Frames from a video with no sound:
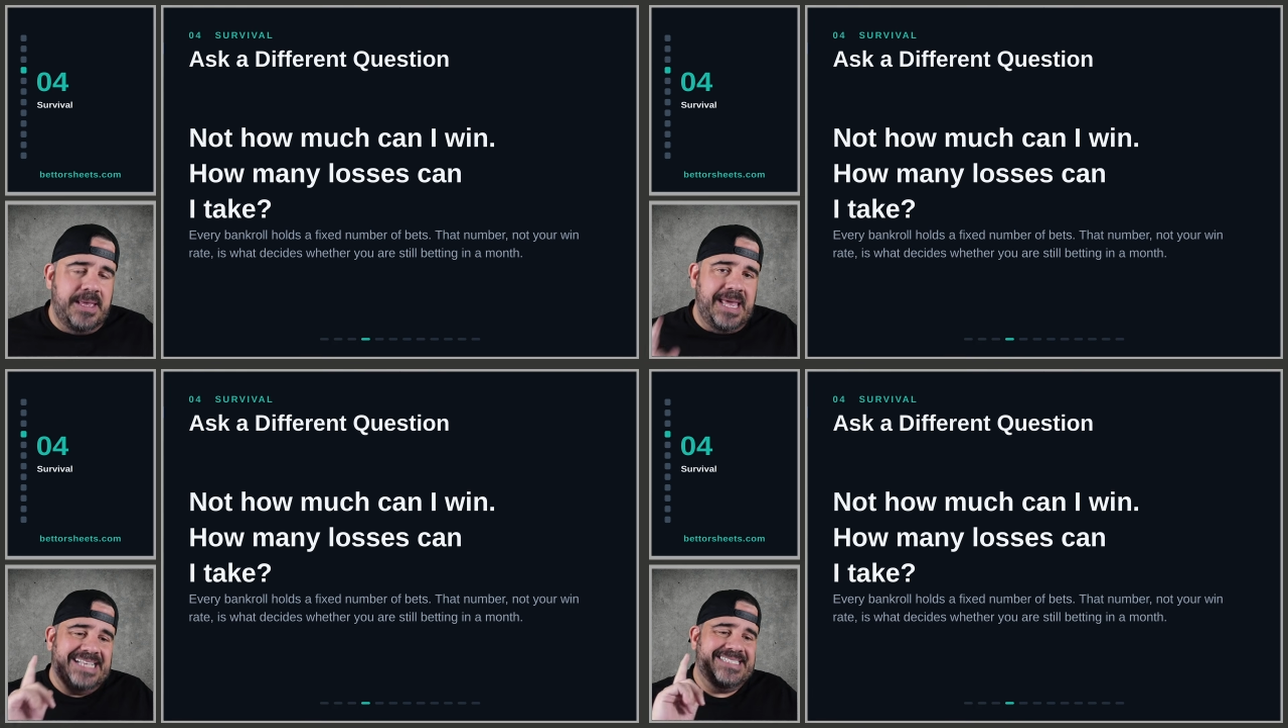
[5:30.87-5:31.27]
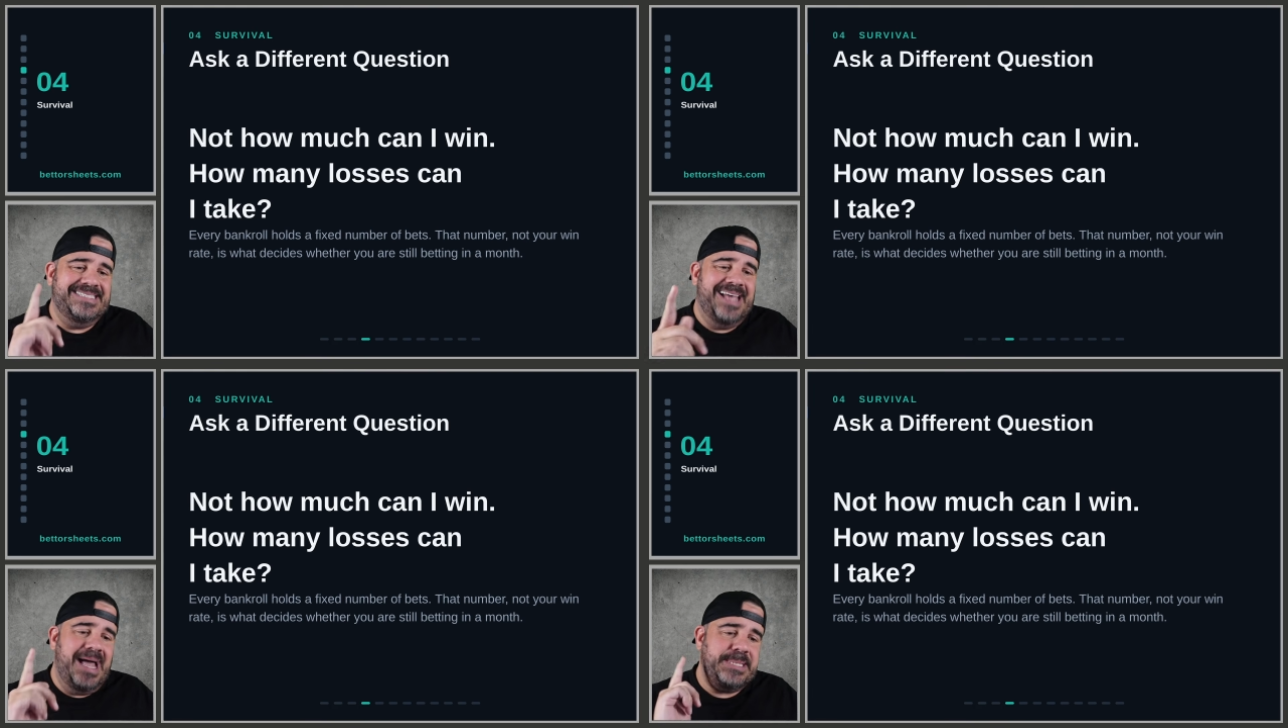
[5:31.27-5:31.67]
It's
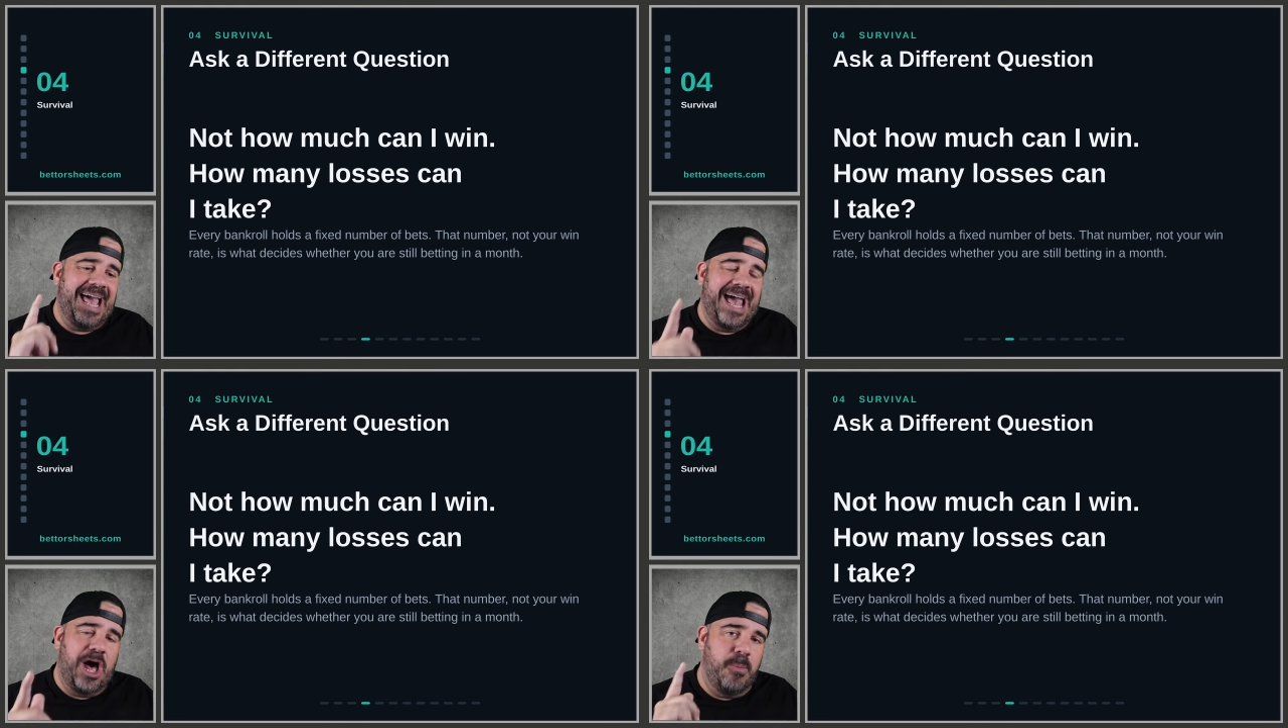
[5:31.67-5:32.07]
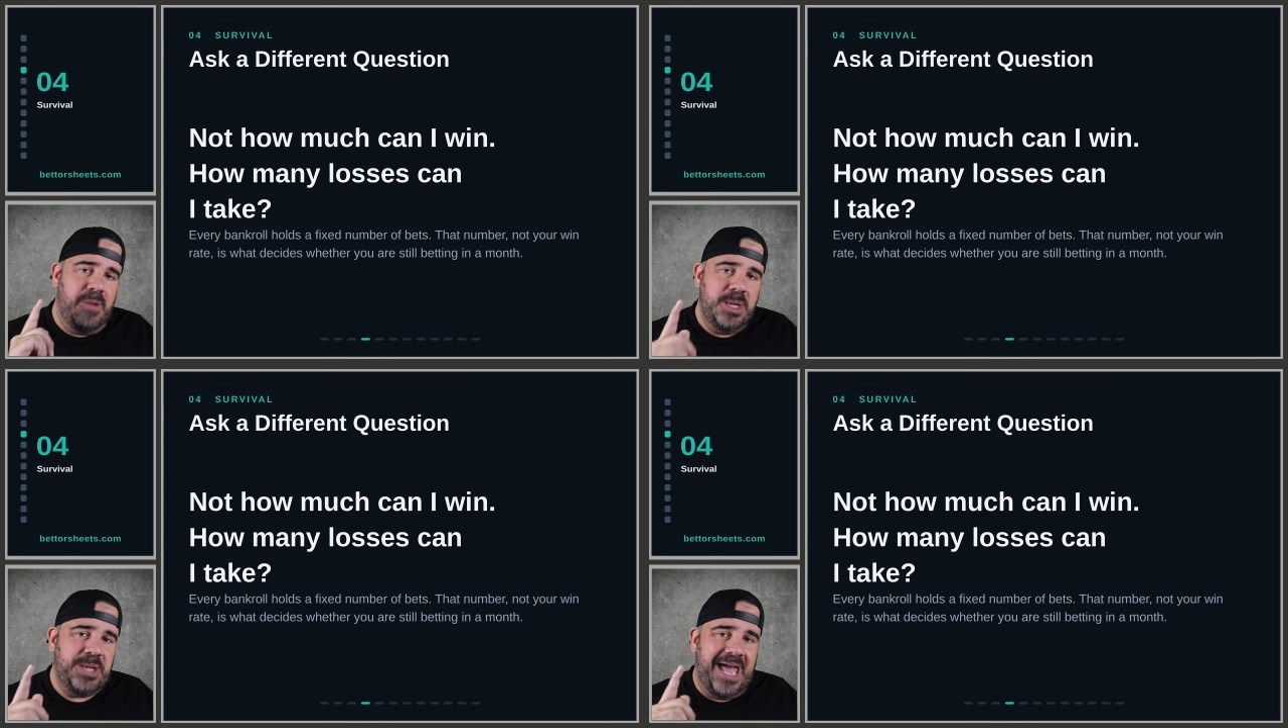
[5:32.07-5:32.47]
not how
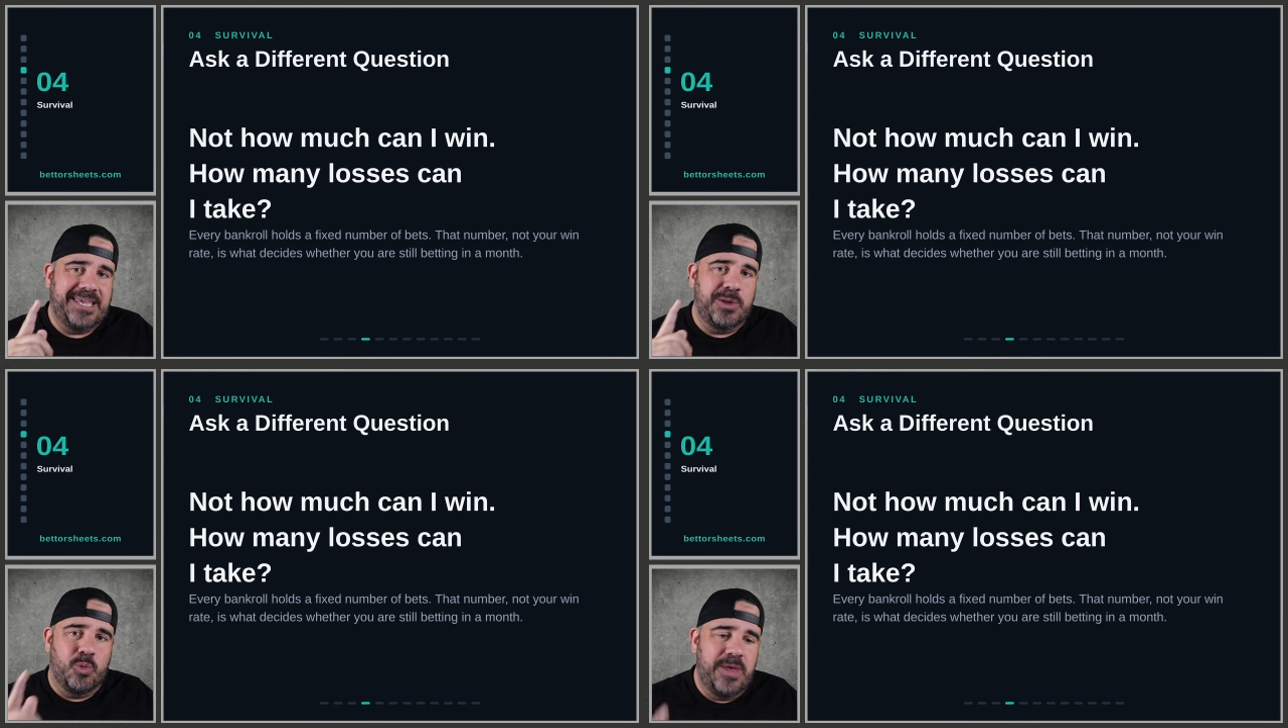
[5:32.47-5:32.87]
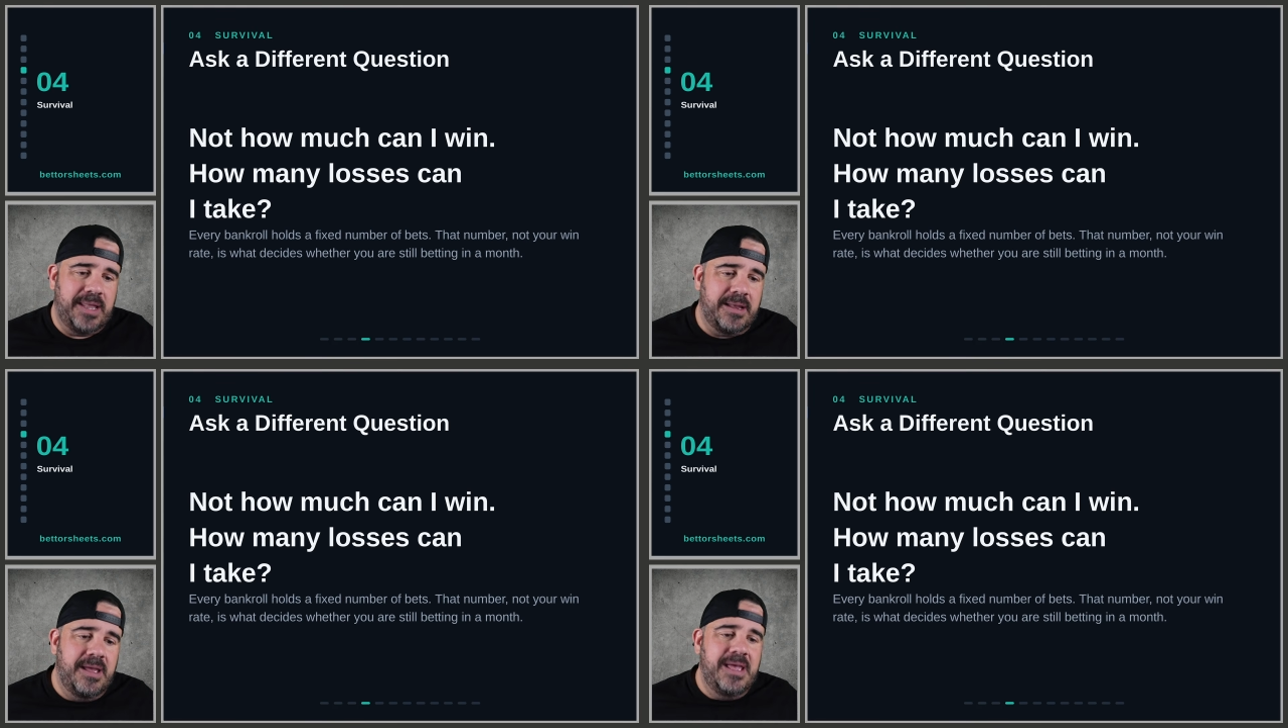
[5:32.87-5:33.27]
much I can
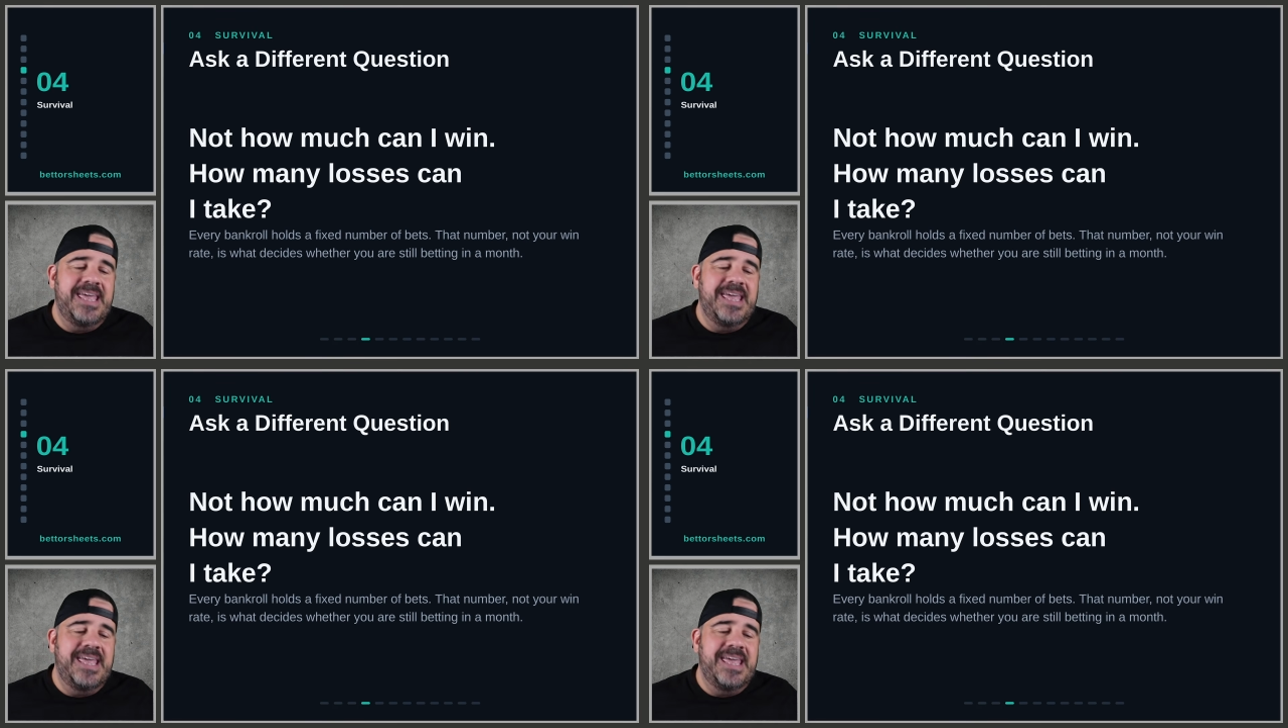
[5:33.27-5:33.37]
win,